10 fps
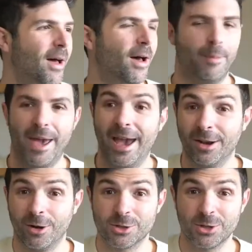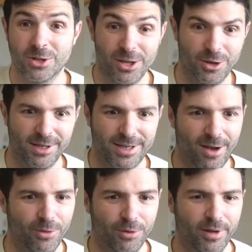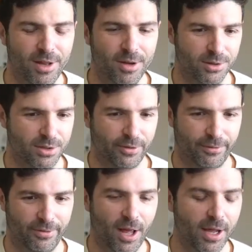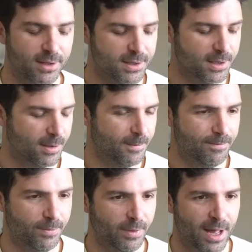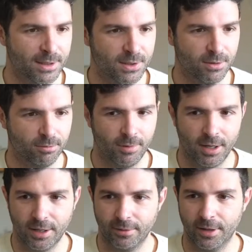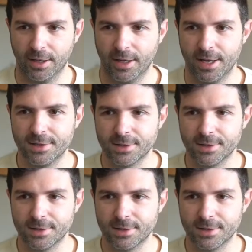And also so that you can download videos for flights. That's really, really nice.